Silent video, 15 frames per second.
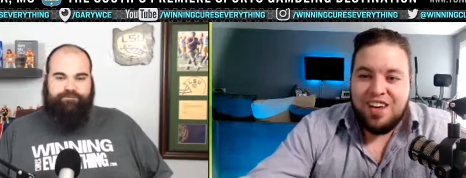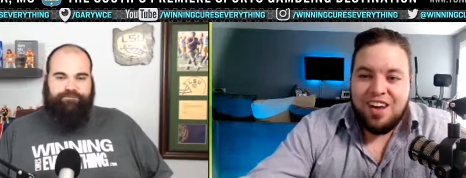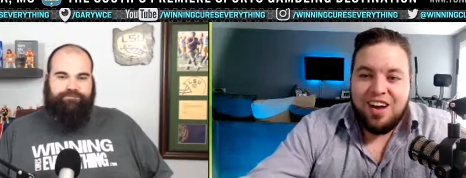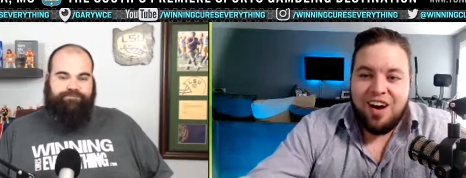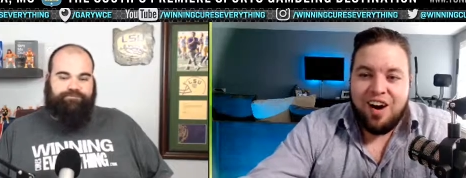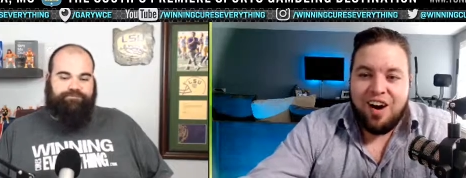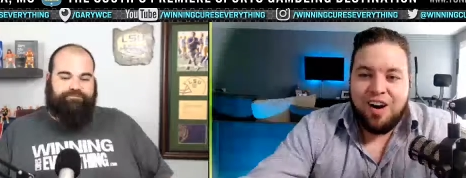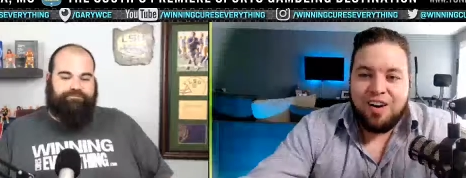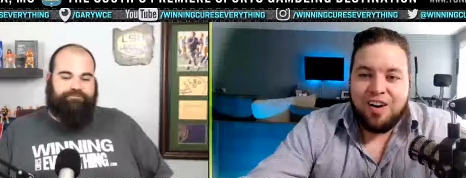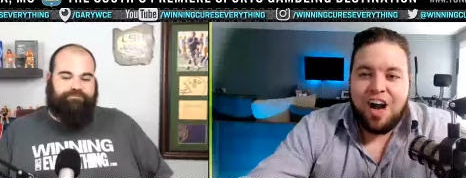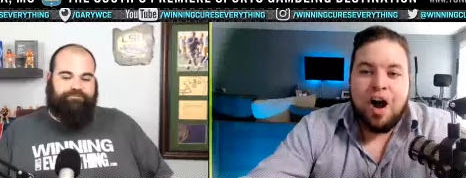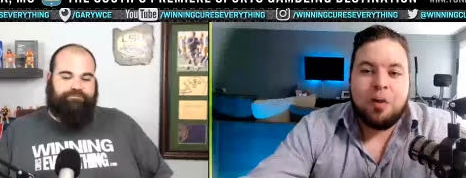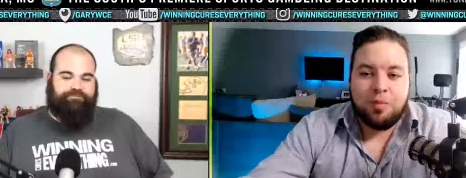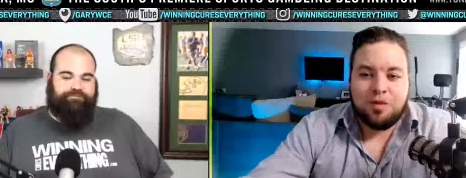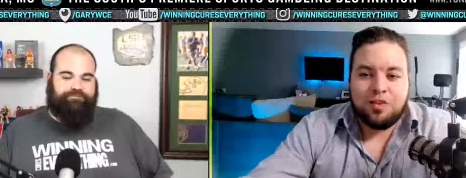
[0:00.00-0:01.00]
Speaker 1: Uh,
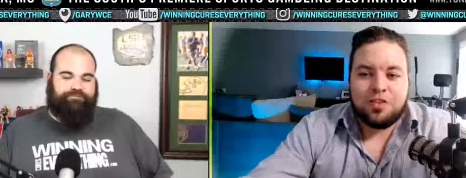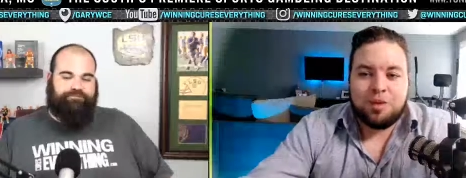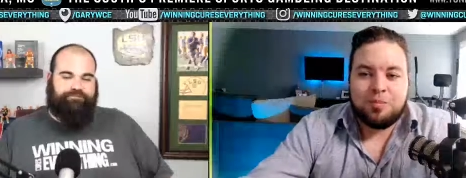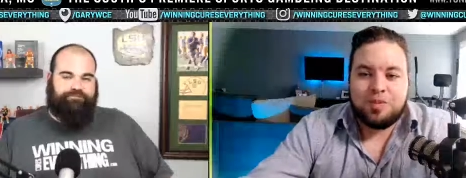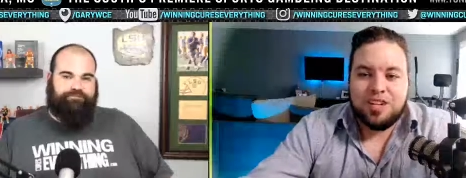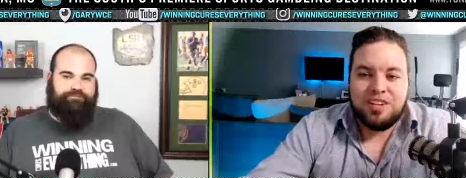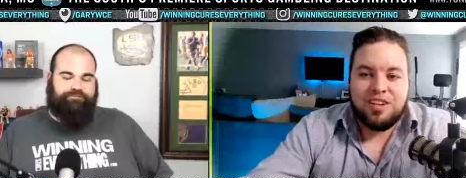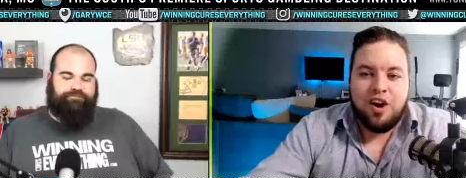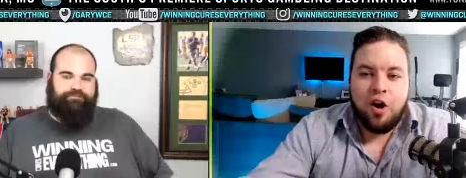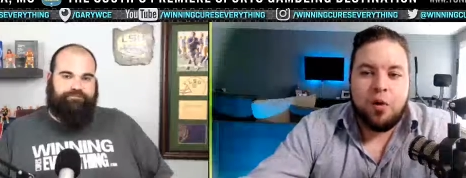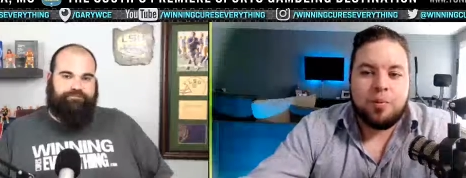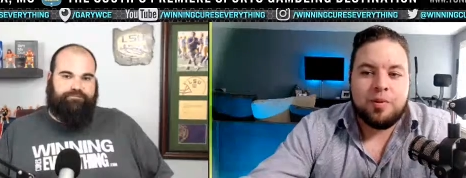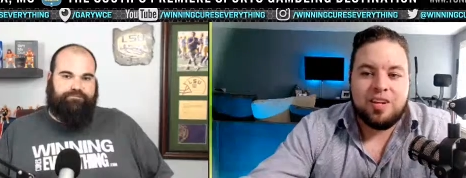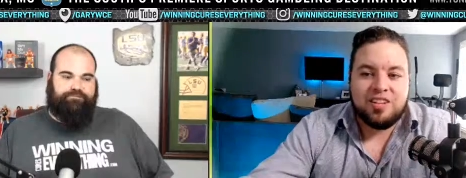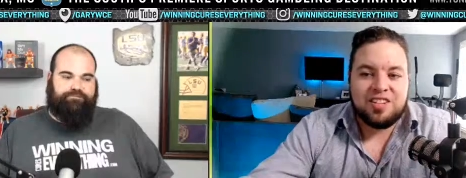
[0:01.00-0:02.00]
Albert jumped in.
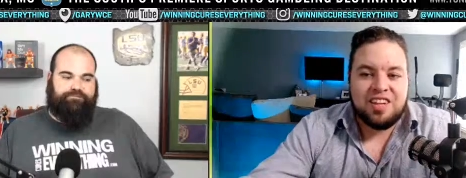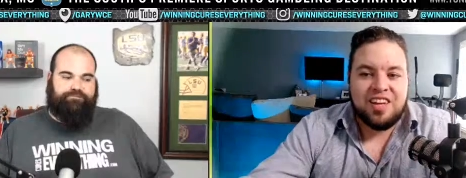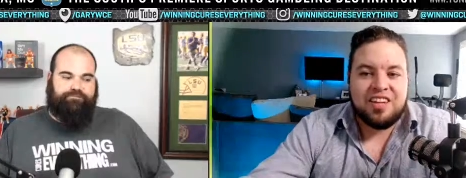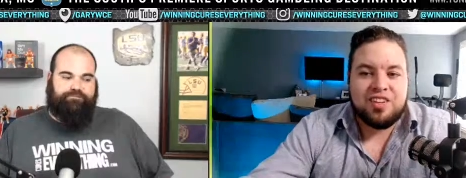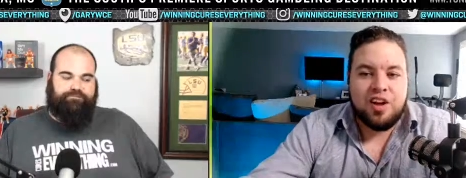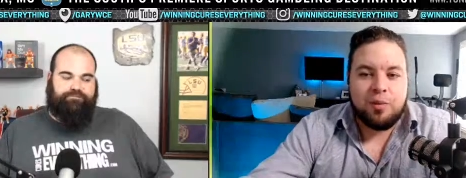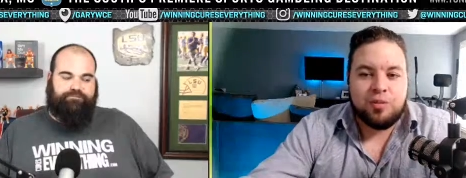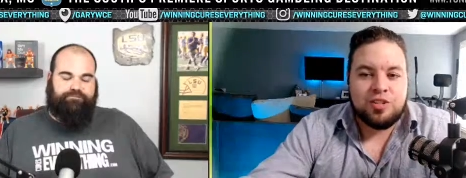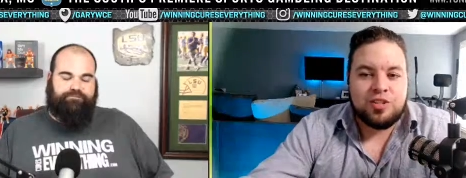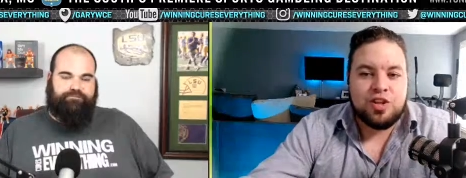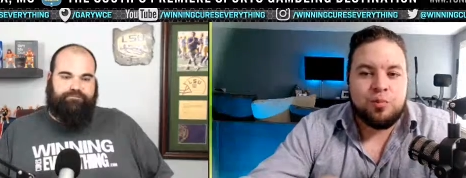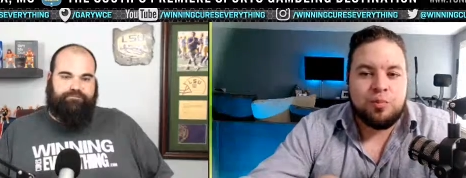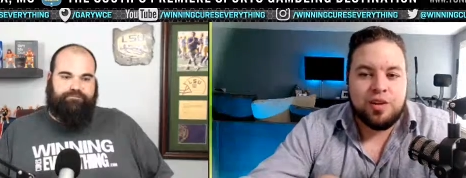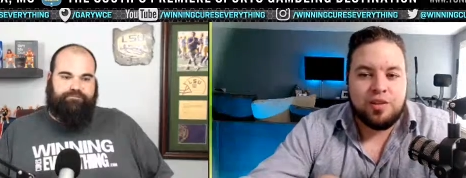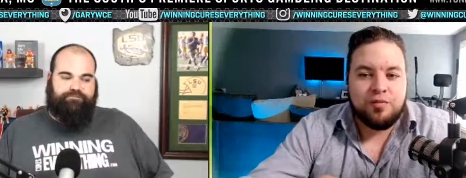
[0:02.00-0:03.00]
Hope it doesn't end up with
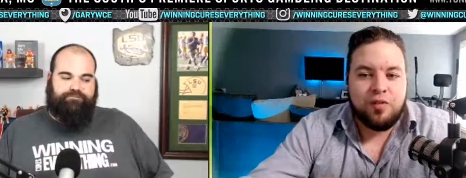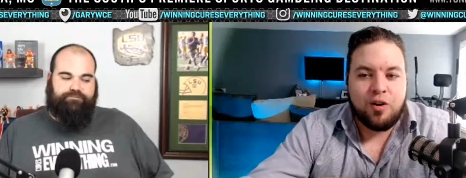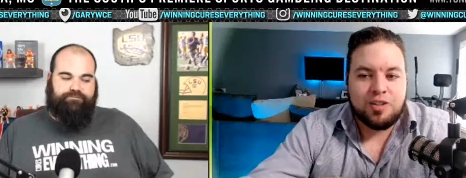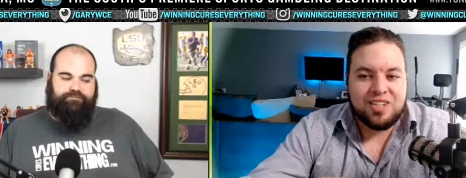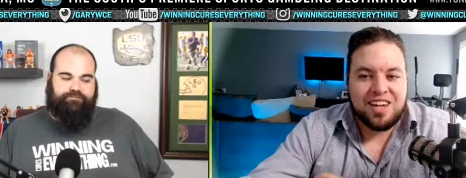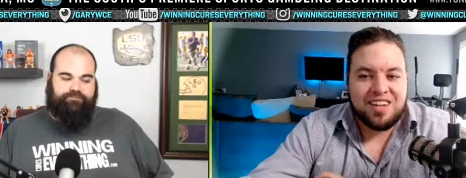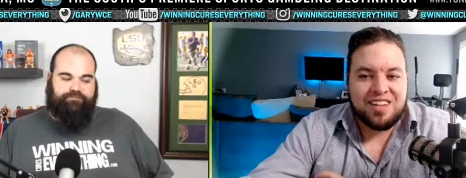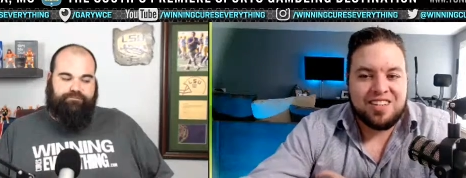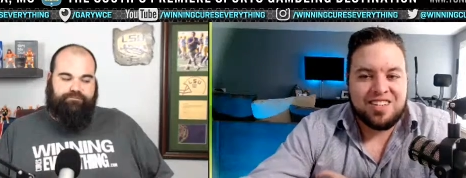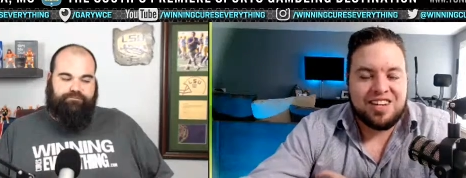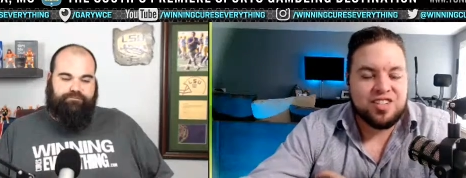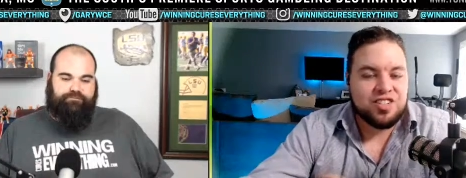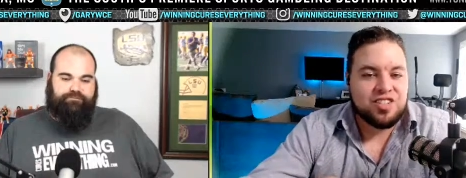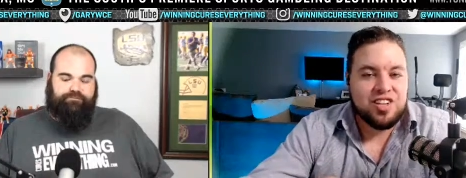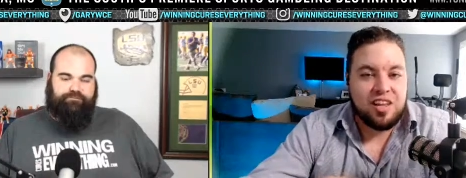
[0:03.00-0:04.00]
too many false
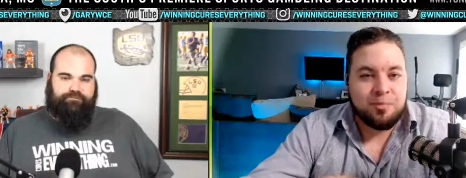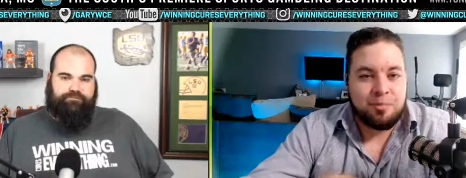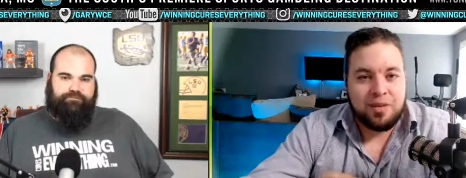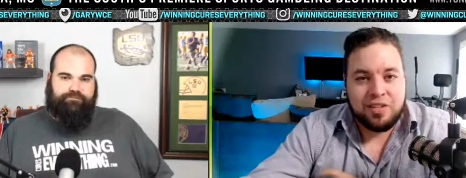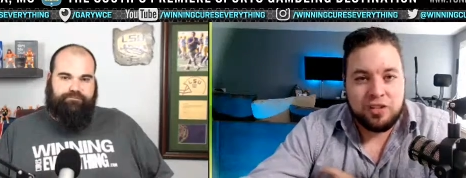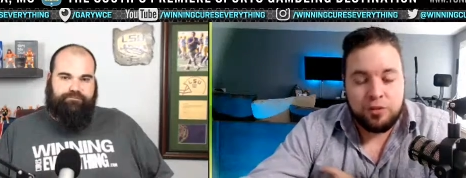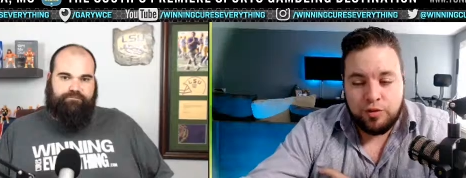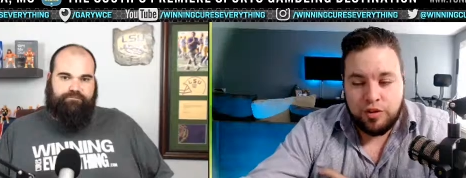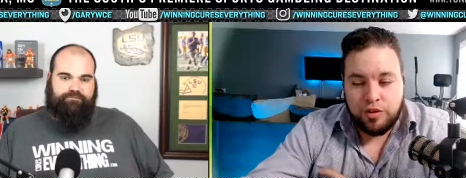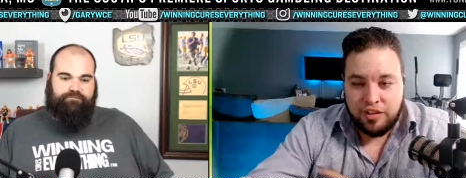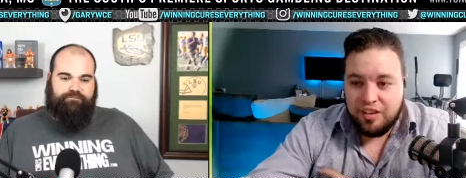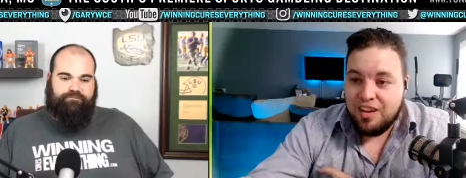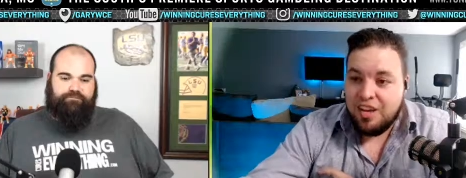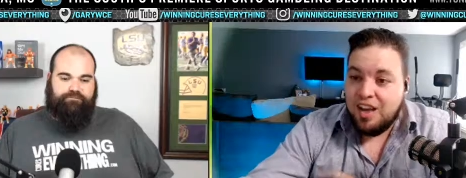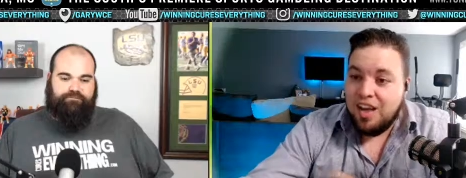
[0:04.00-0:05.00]
accusations like Me Too did.
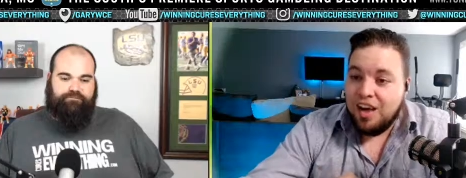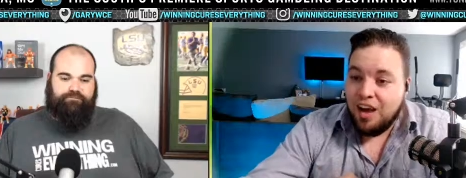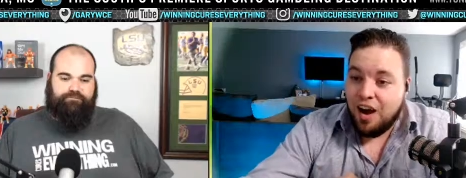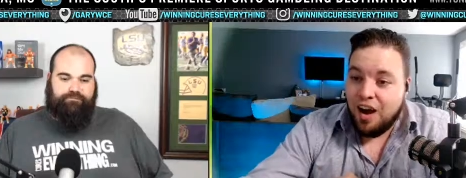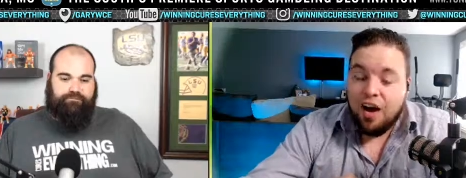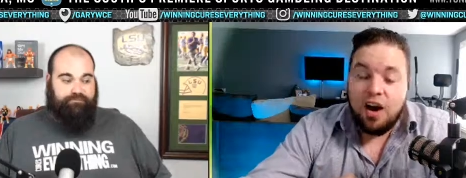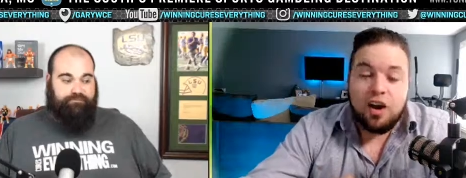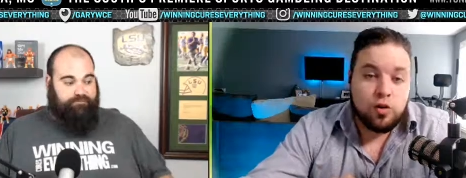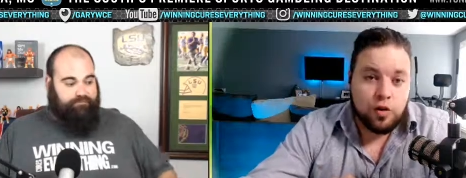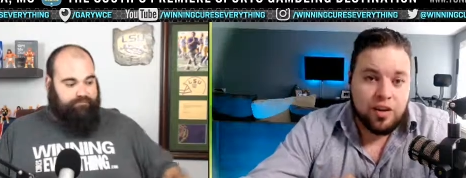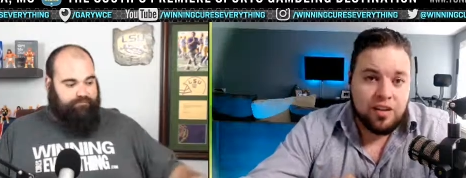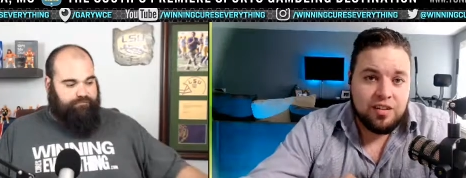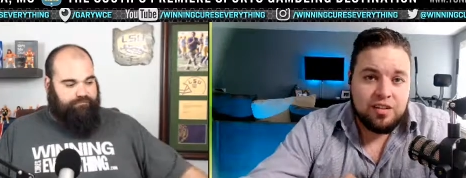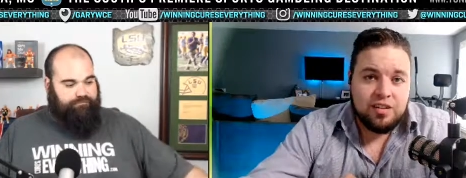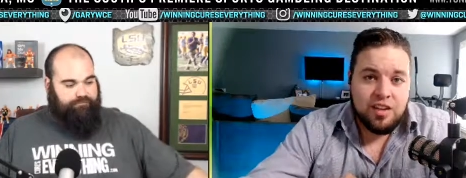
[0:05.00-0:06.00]
Uh,
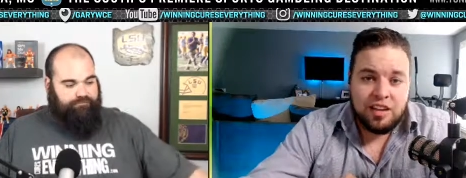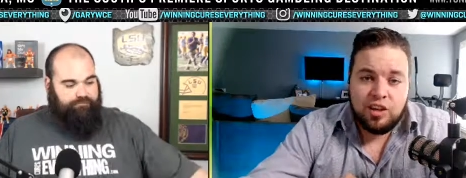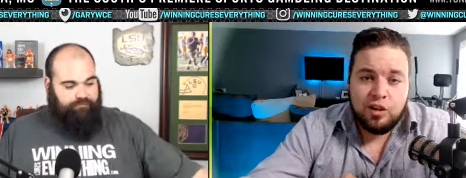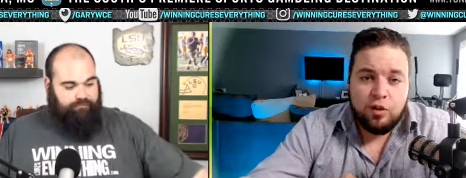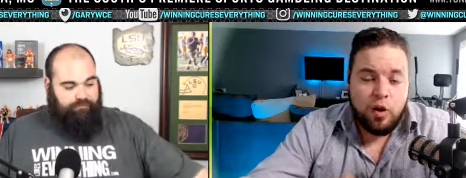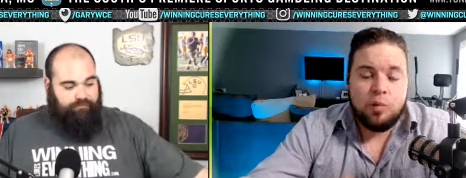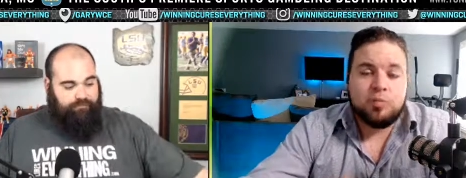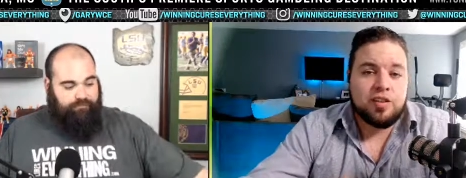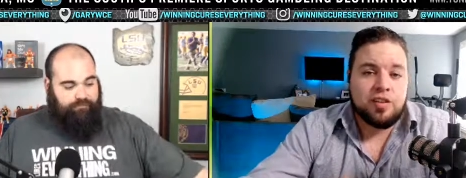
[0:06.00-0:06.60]
agreed. Like you hope that